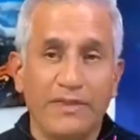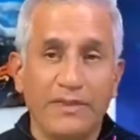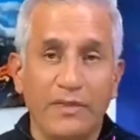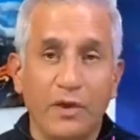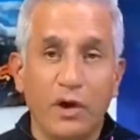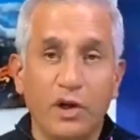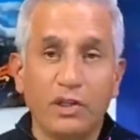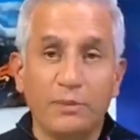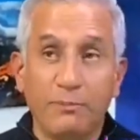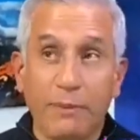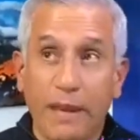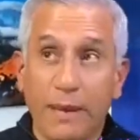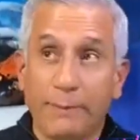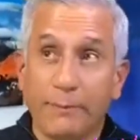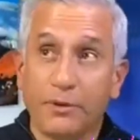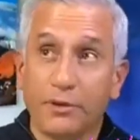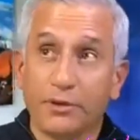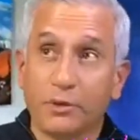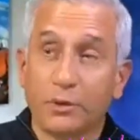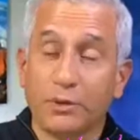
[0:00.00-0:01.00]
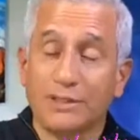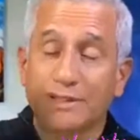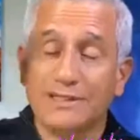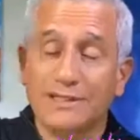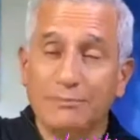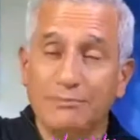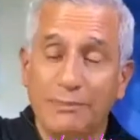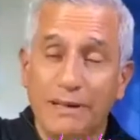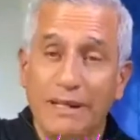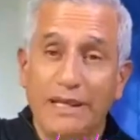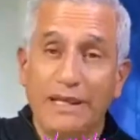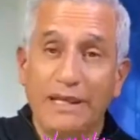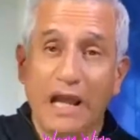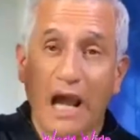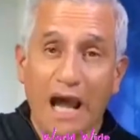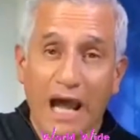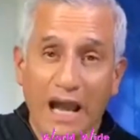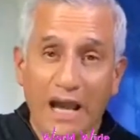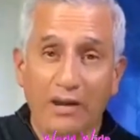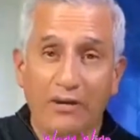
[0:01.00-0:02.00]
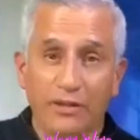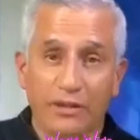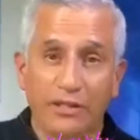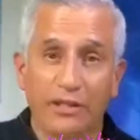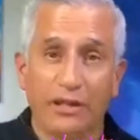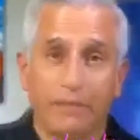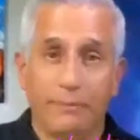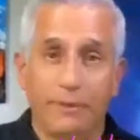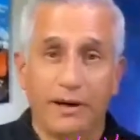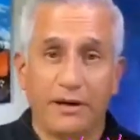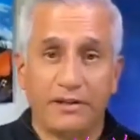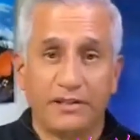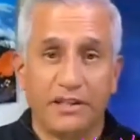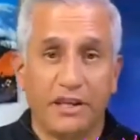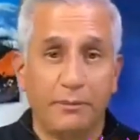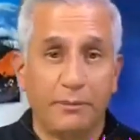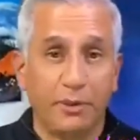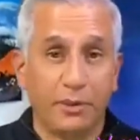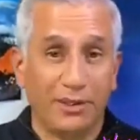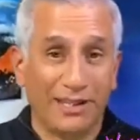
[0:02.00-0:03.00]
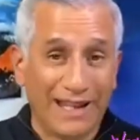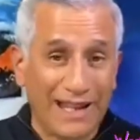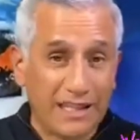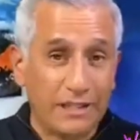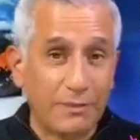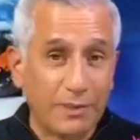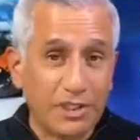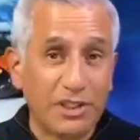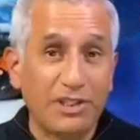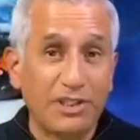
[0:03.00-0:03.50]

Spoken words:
those papers would be higher than the Empire State Building. That's